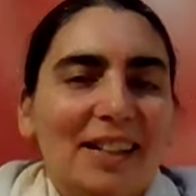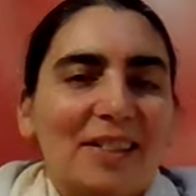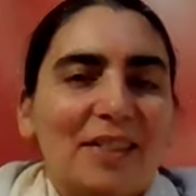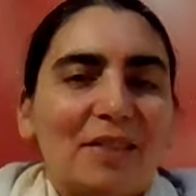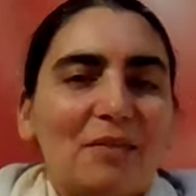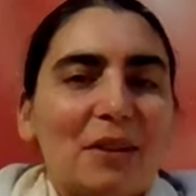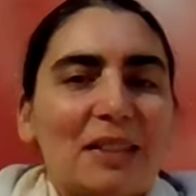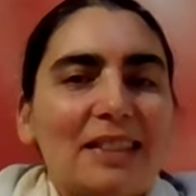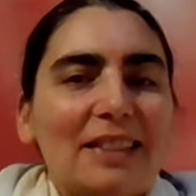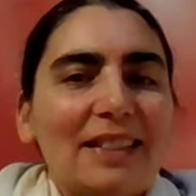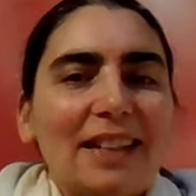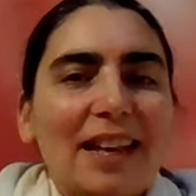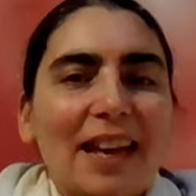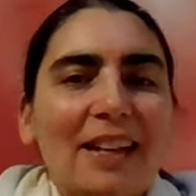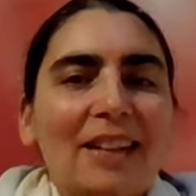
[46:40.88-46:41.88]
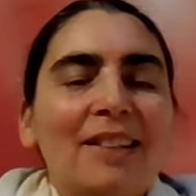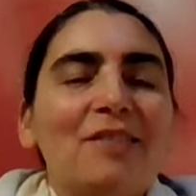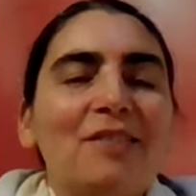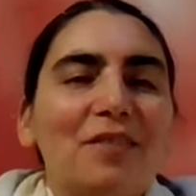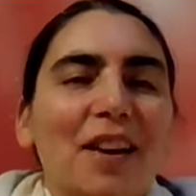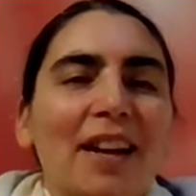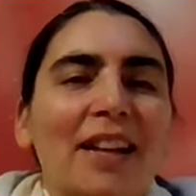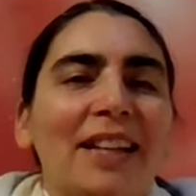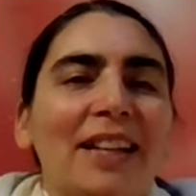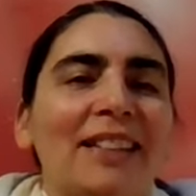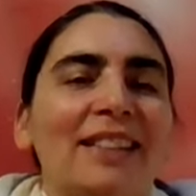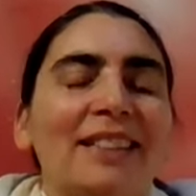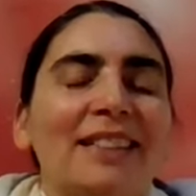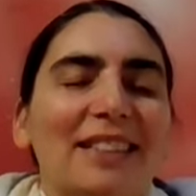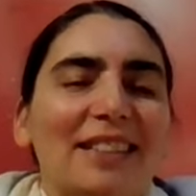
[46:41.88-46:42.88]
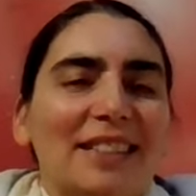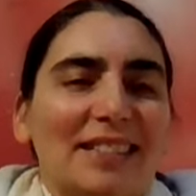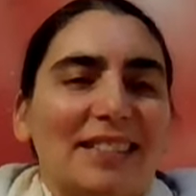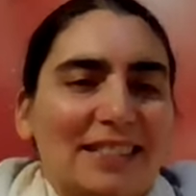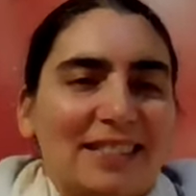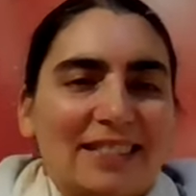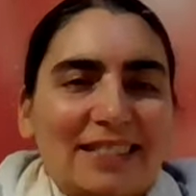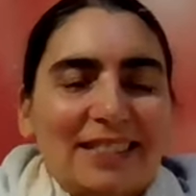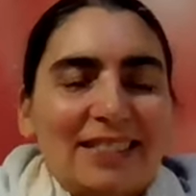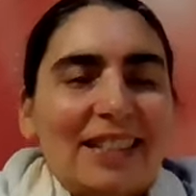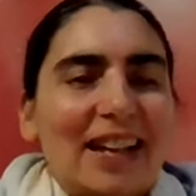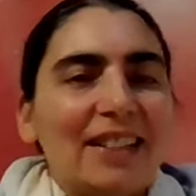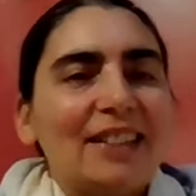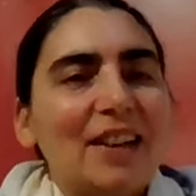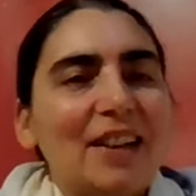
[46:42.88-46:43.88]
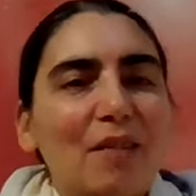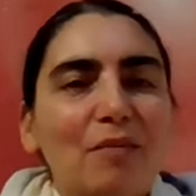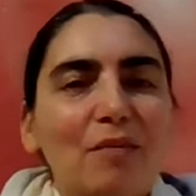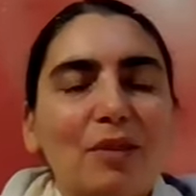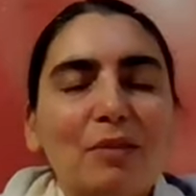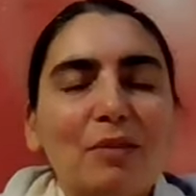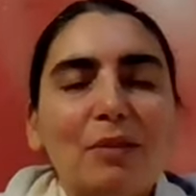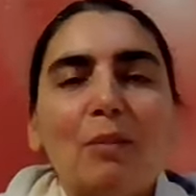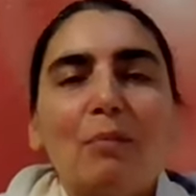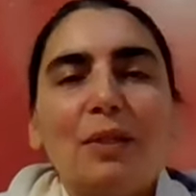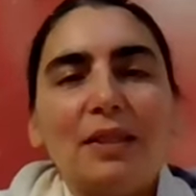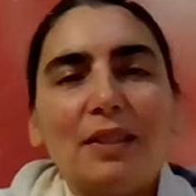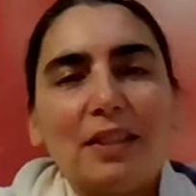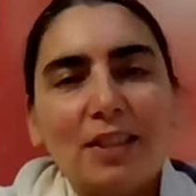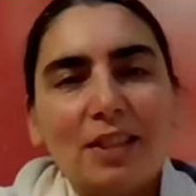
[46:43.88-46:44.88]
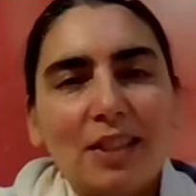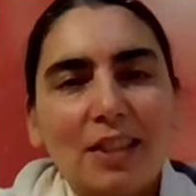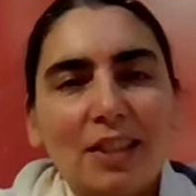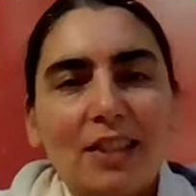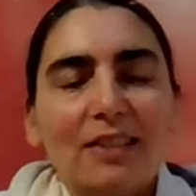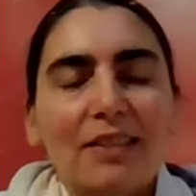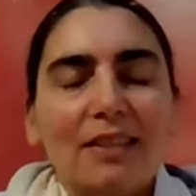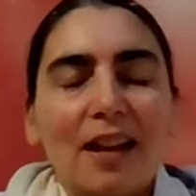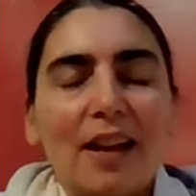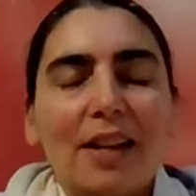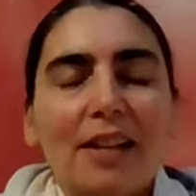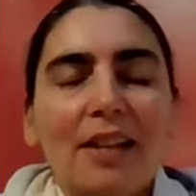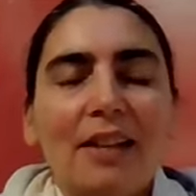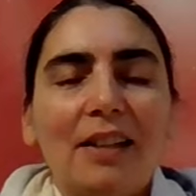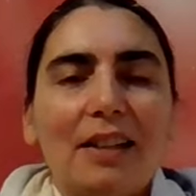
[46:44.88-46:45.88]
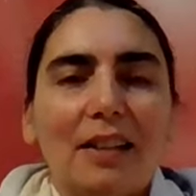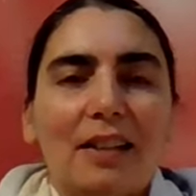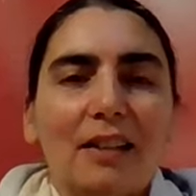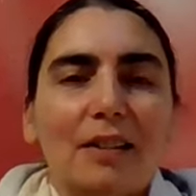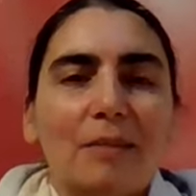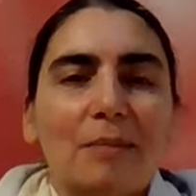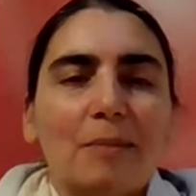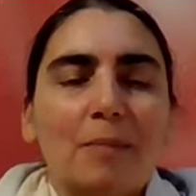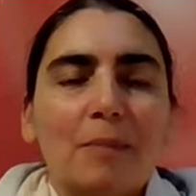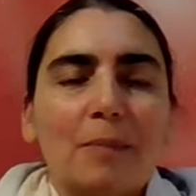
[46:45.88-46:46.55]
So once again, find that comfortable position inside and